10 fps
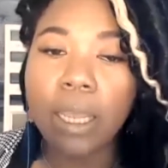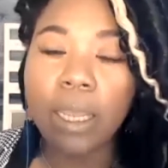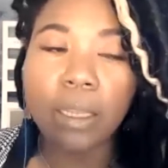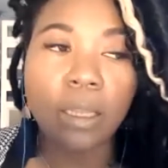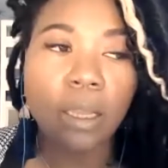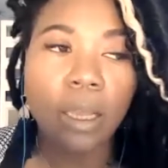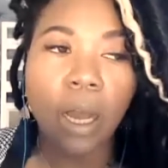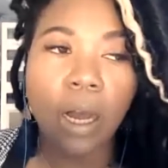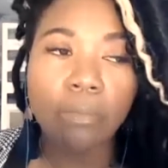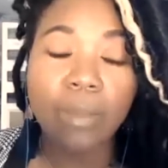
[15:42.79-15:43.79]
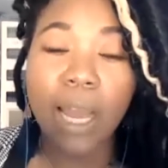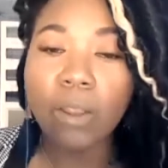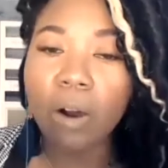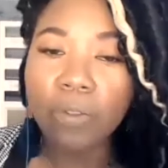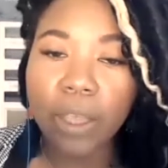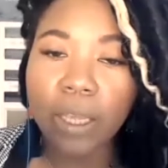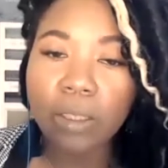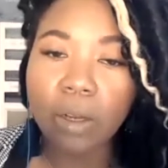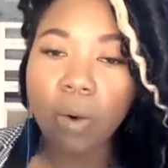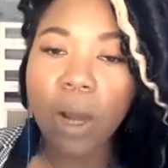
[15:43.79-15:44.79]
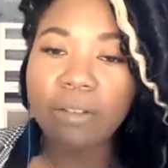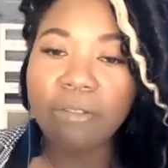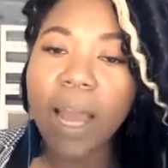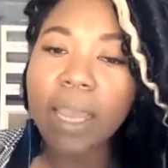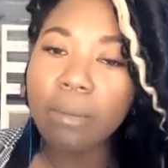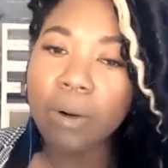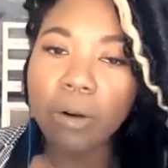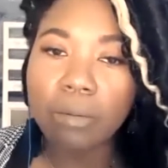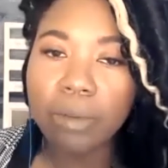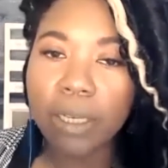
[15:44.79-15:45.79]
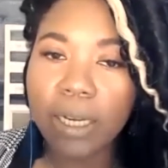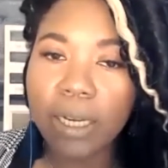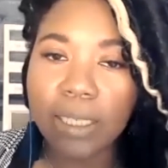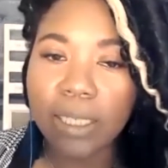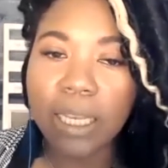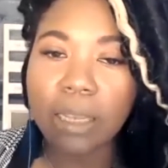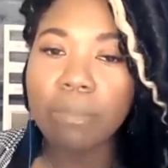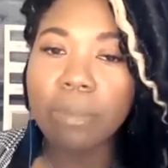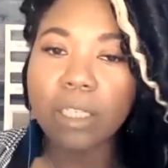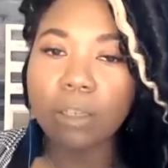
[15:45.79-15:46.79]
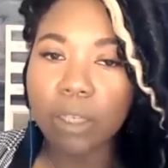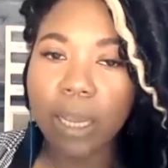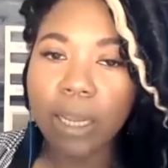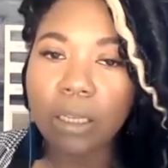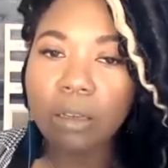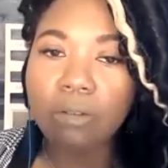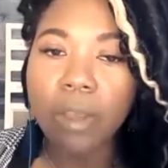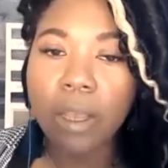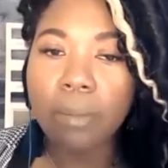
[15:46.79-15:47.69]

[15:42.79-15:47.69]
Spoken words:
and not all things are quantifiable because it can be subjective